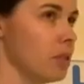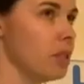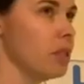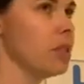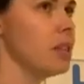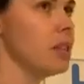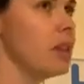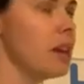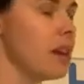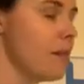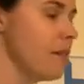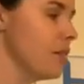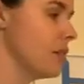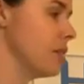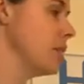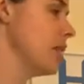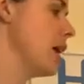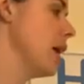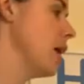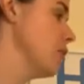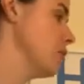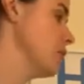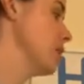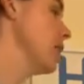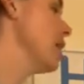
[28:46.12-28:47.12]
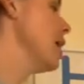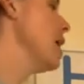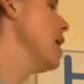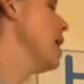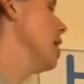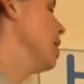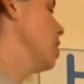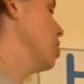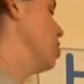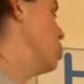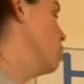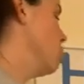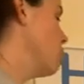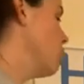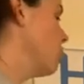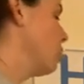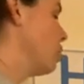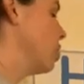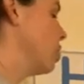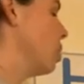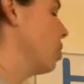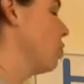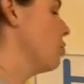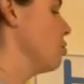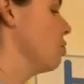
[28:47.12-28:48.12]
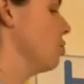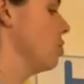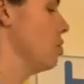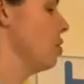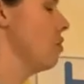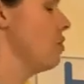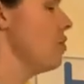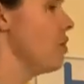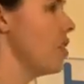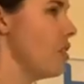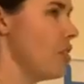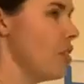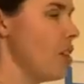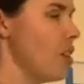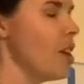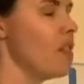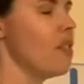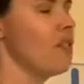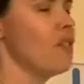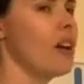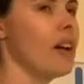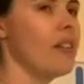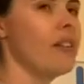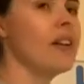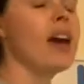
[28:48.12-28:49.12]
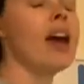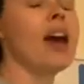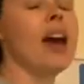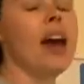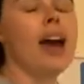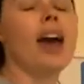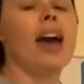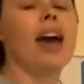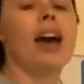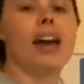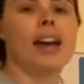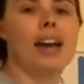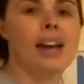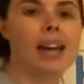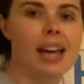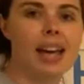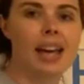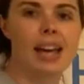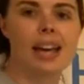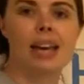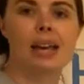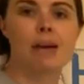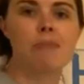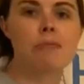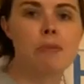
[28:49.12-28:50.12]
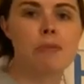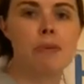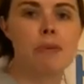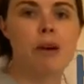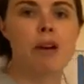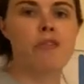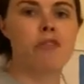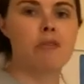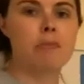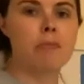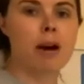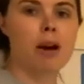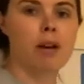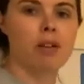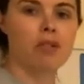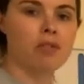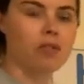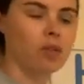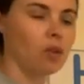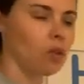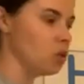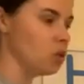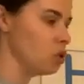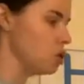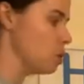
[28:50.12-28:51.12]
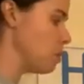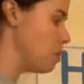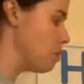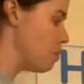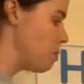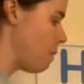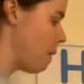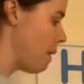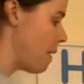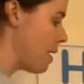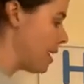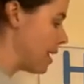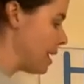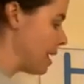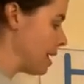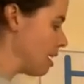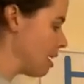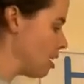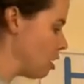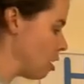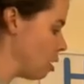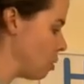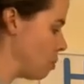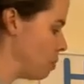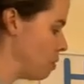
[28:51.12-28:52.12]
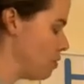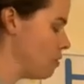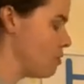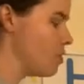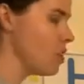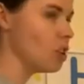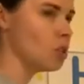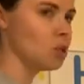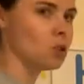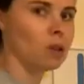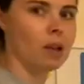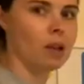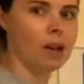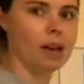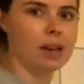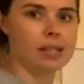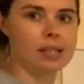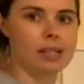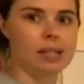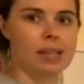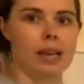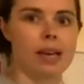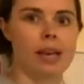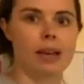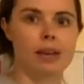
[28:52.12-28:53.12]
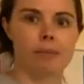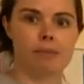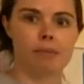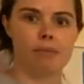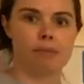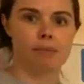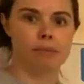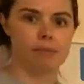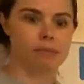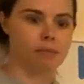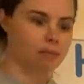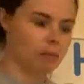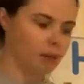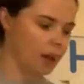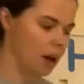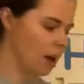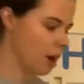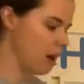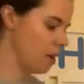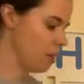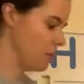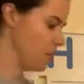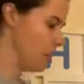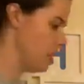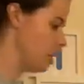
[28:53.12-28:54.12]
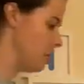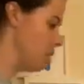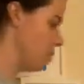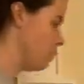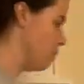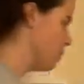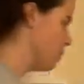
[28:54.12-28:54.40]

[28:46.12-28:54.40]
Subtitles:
to the nearest 1,000 is 235. It can be a bit of a mouthful. So breaking it up and visualising it, I think can